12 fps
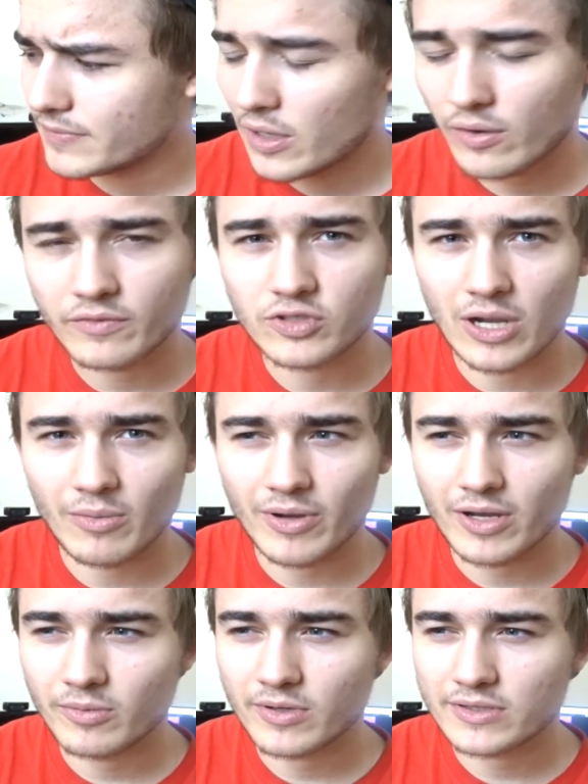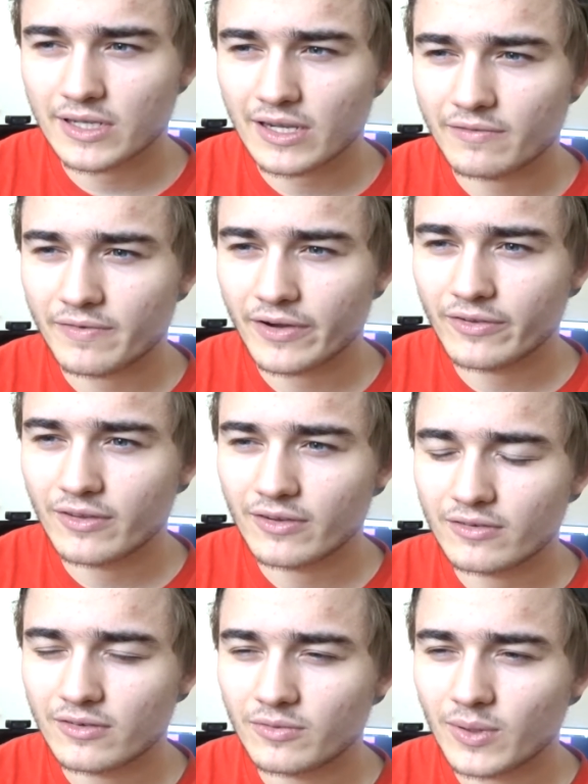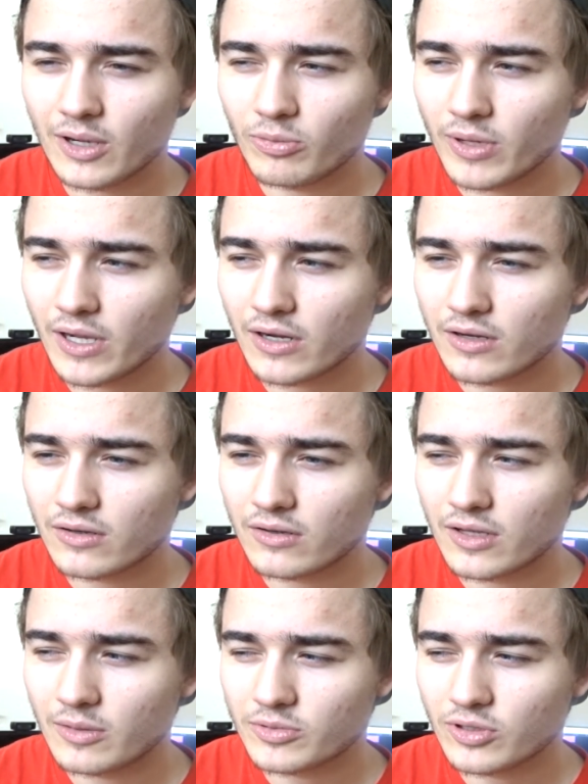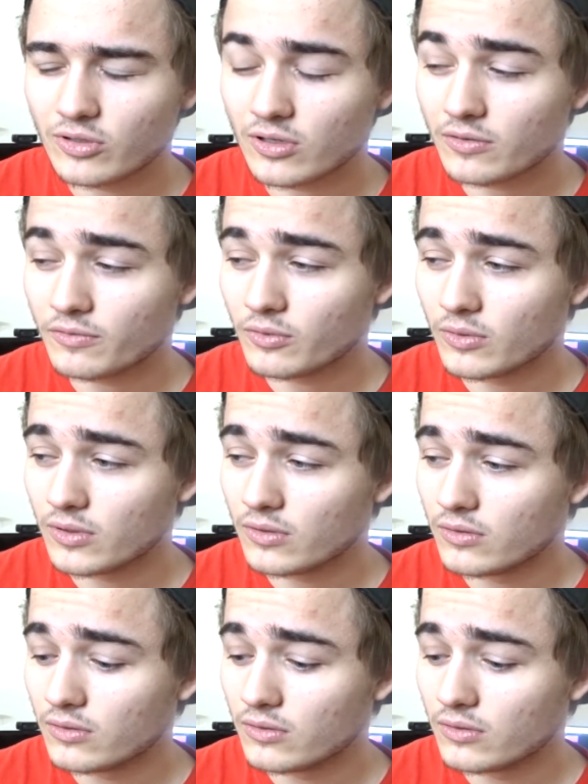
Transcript: I don't have a job right now because I got fired a while back, and I'm still looking for one.